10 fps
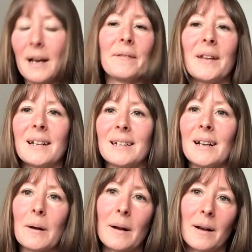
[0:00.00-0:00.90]
and then
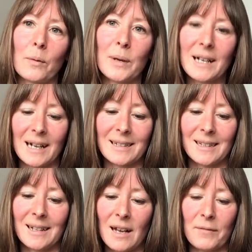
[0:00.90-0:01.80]
a week
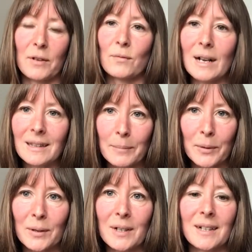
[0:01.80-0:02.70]
later, having read the
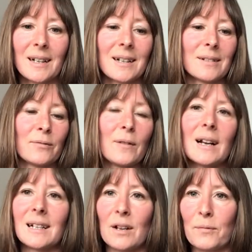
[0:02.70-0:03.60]
book and fell
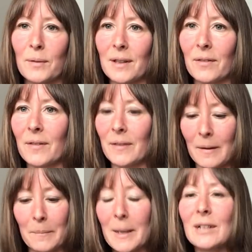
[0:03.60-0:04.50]
in love with
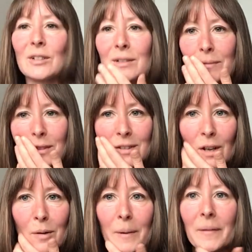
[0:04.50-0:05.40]
the pictures of the
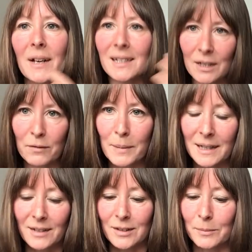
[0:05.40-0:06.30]
soap and the idea of
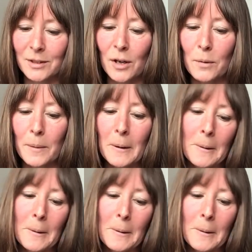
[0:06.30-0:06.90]
making some soap,